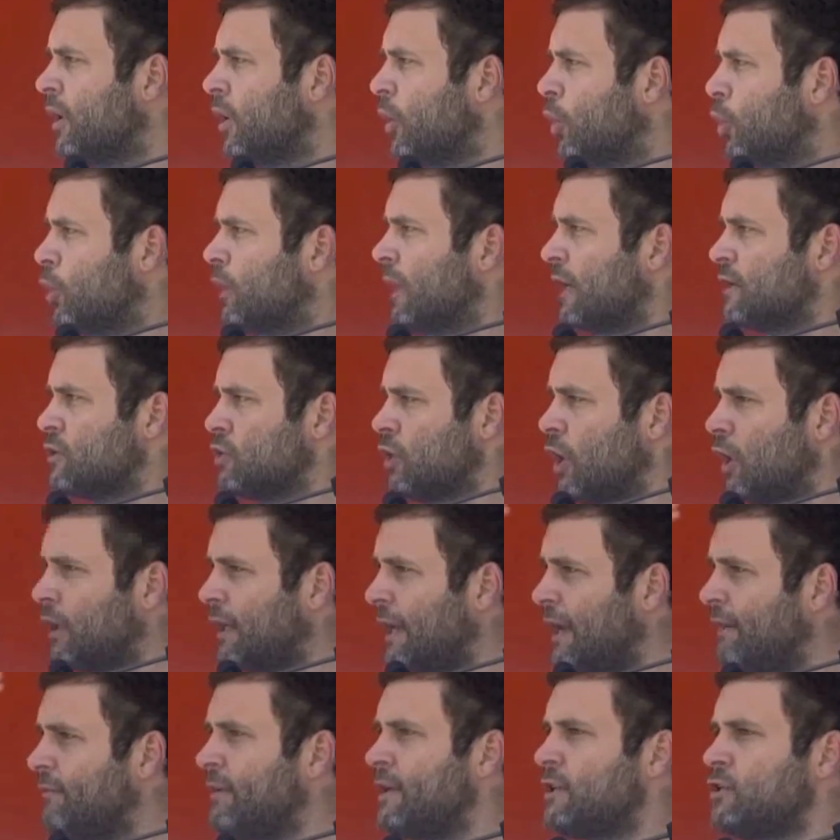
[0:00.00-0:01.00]
who does not
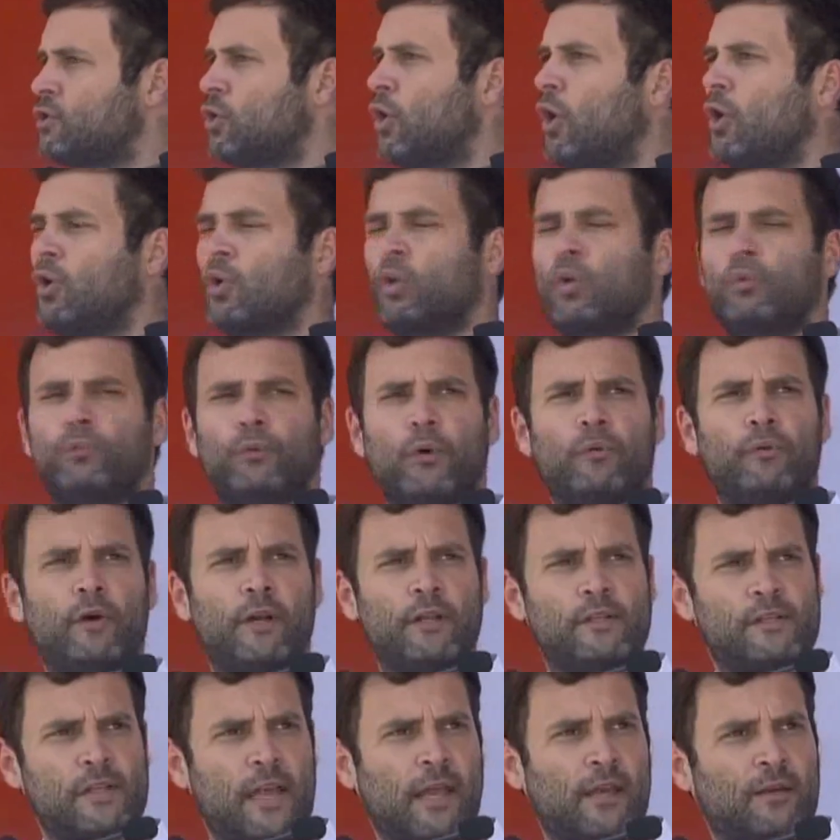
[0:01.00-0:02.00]
have a strong roof over
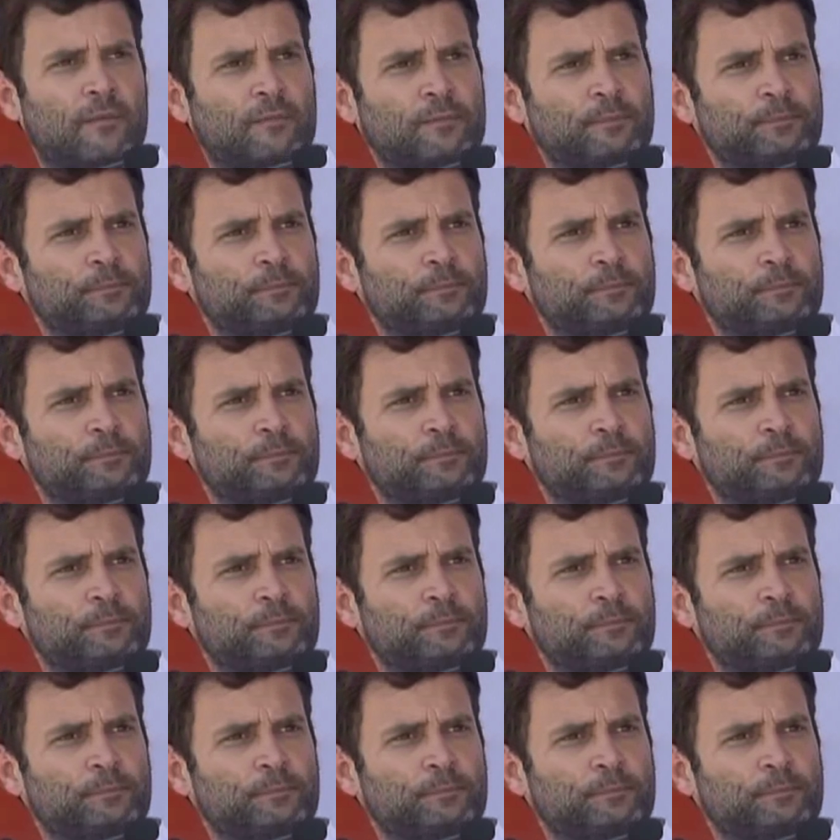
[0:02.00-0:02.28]
his head.